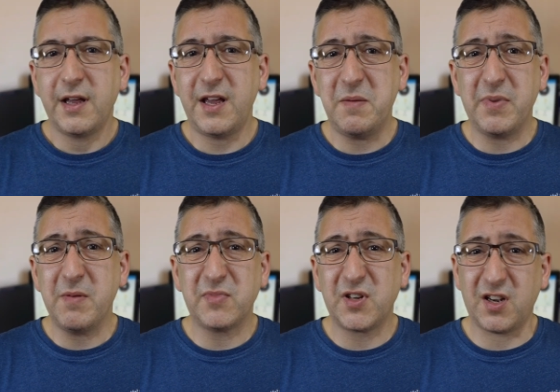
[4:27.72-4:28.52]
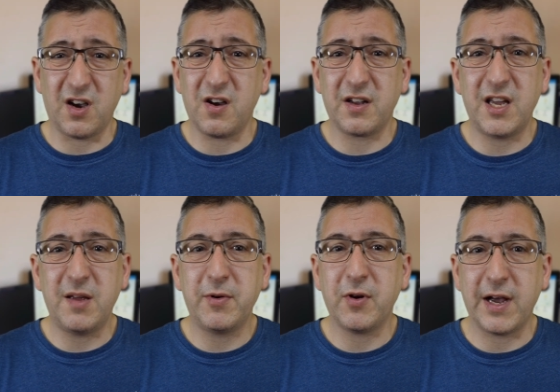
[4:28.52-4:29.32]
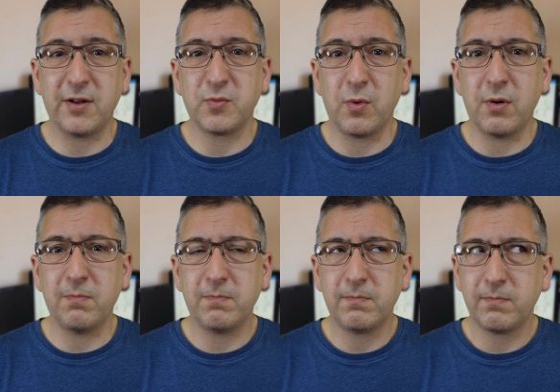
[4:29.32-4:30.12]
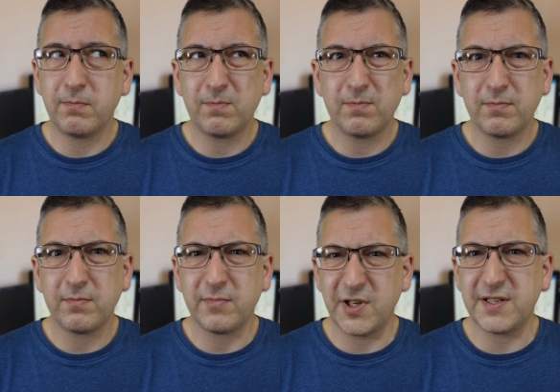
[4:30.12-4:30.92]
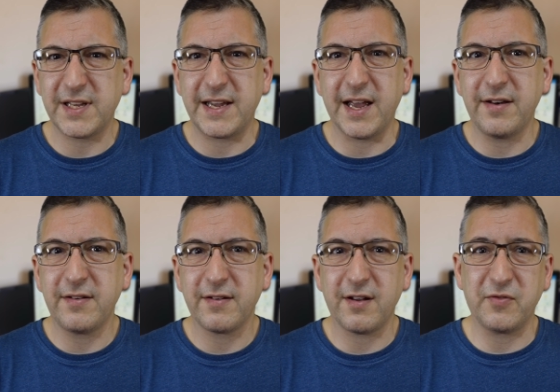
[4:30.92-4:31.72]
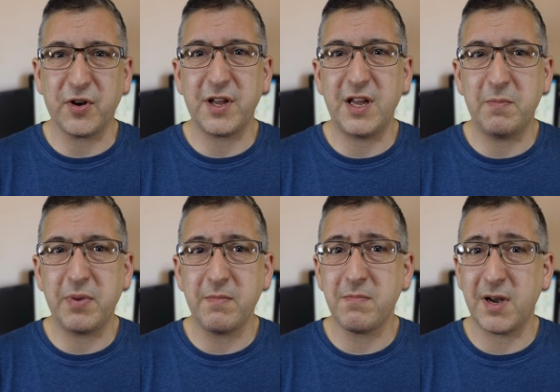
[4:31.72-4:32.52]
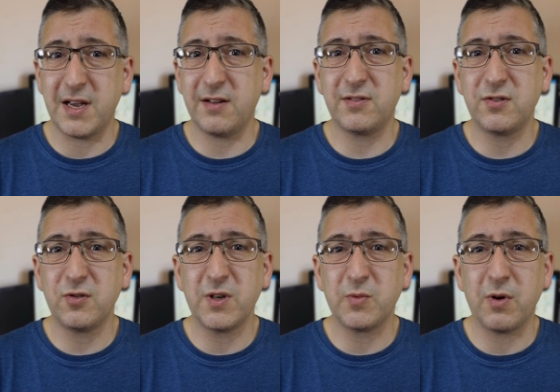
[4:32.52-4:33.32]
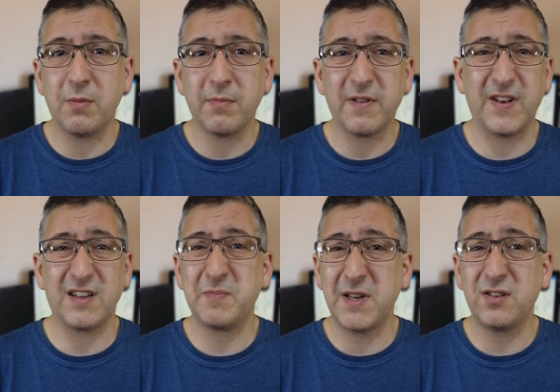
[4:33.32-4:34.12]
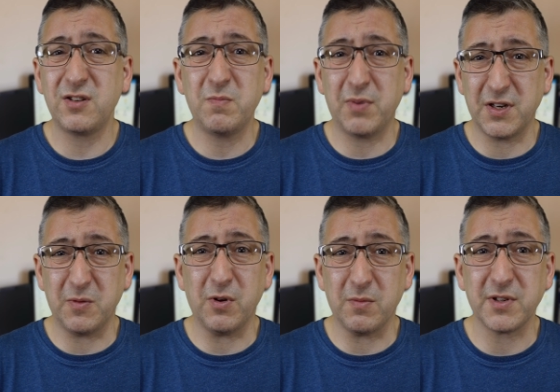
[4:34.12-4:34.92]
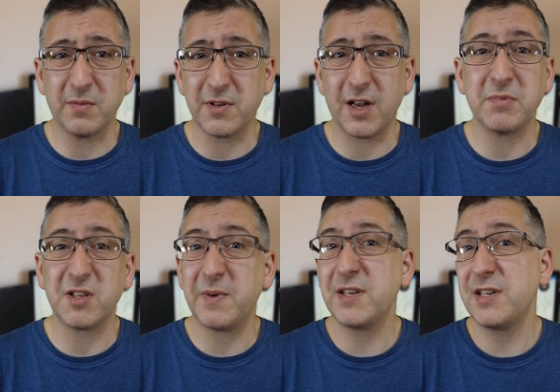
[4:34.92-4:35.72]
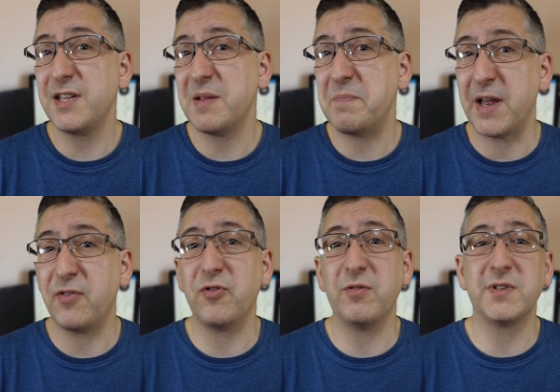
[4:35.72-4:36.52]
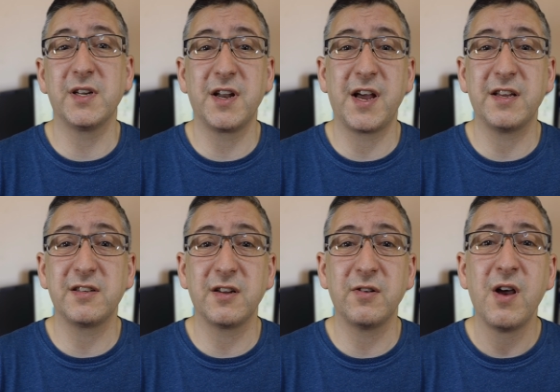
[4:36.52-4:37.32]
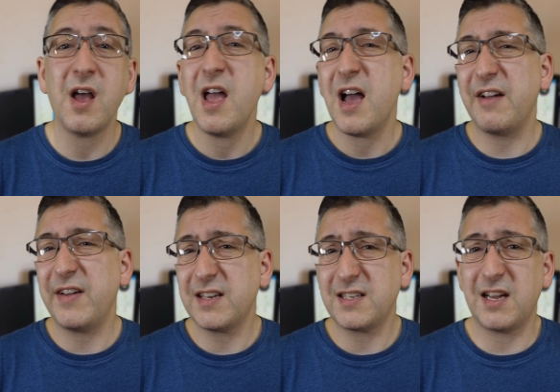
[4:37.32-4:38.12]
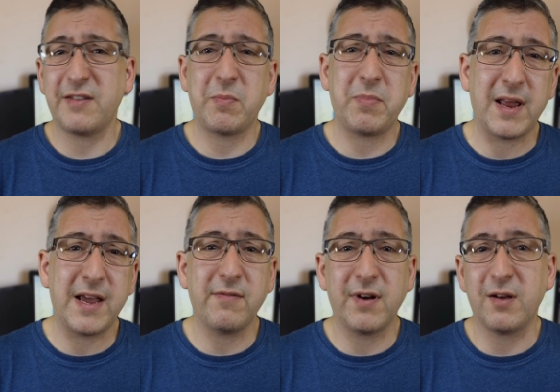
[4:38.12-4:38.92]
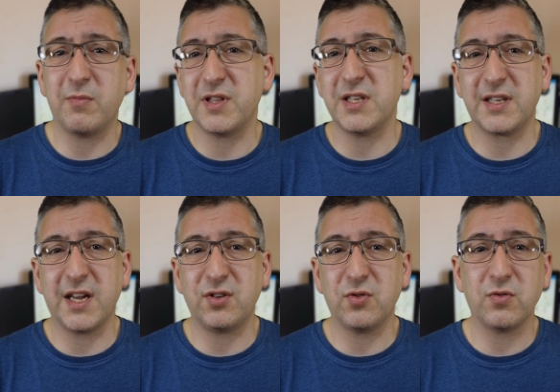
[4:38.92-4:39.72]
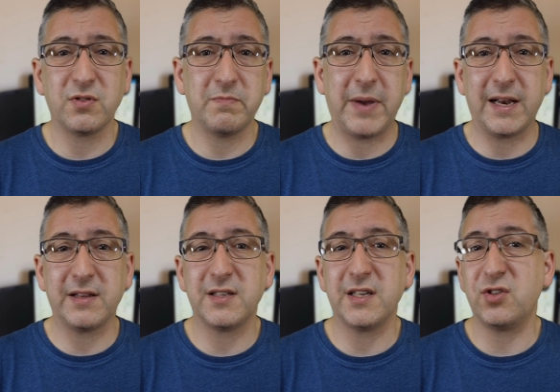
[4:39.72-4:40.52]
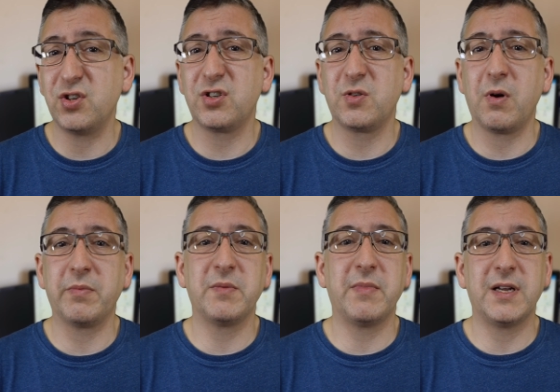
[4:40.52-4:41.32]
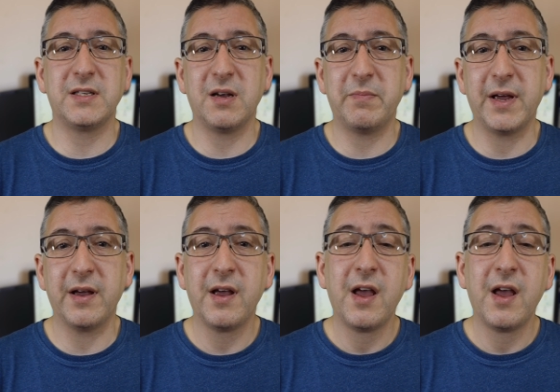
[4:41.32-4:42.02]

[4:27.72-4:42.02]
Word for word: Heat pumps can't keep your house warm. Yes, they can. I've got a heat pump. My house is always warm. In fact, it's been too bloody warm sometimes, especially in the bedrooms at night, so I've had to have a play around with the schedules and balancing just to optimise it a bit.